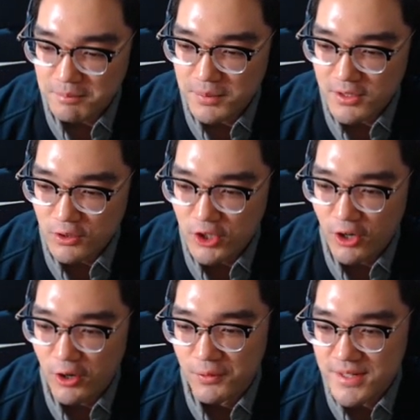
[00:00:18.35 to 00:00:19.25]
But,
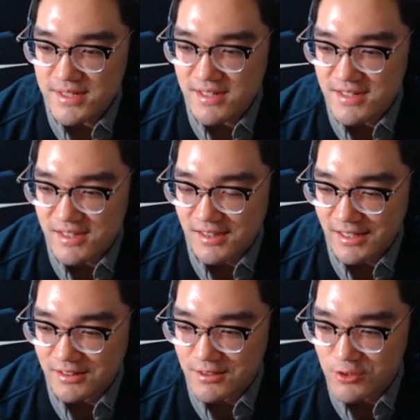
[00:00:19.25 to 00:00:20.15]
yo, this is
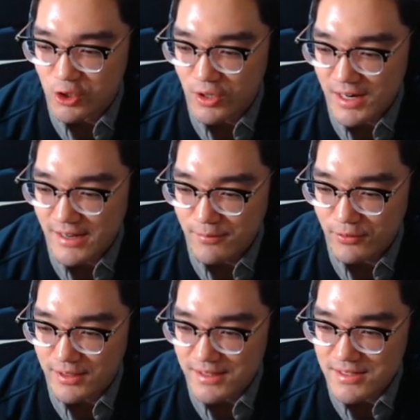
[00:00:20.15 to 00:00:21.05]
like the
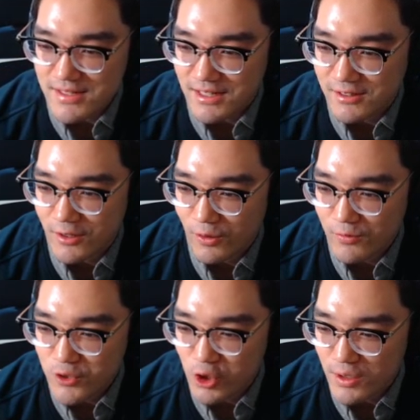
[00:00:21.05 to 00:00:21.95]
triumvirate. This is like the
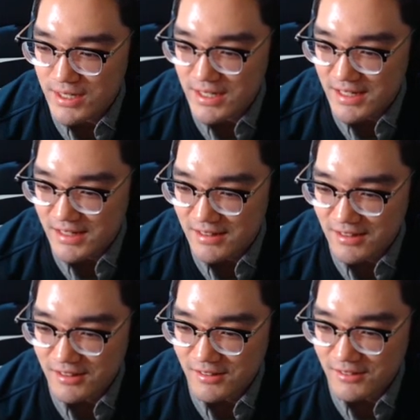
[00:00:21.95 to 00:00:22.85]
trinity.
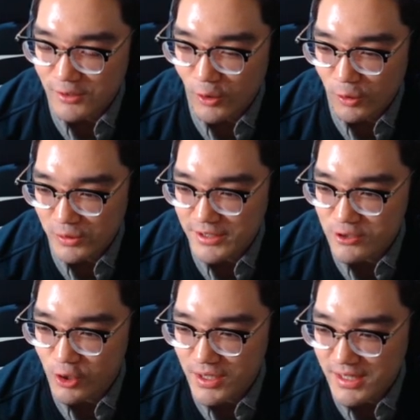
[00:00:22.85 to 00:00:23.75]
The holy
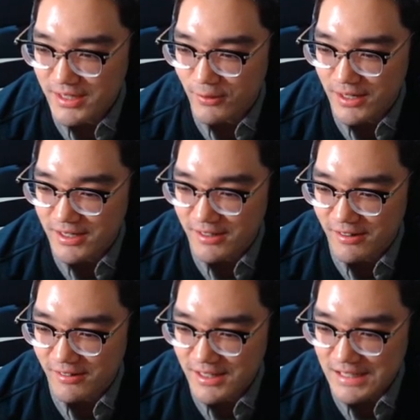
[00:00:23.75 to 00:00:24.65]
trinity right
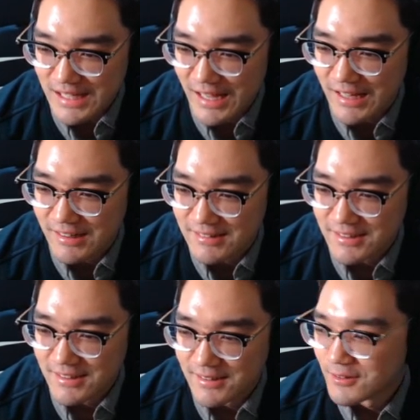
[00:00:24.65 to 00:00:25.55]
here. Look at that.
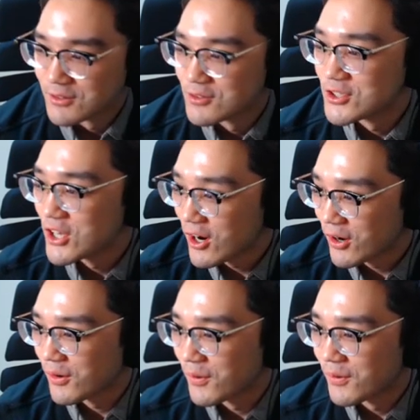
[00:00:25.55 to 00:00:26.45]

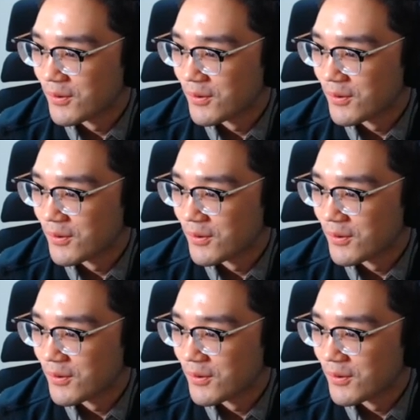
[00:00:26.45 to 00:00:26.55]
Yo.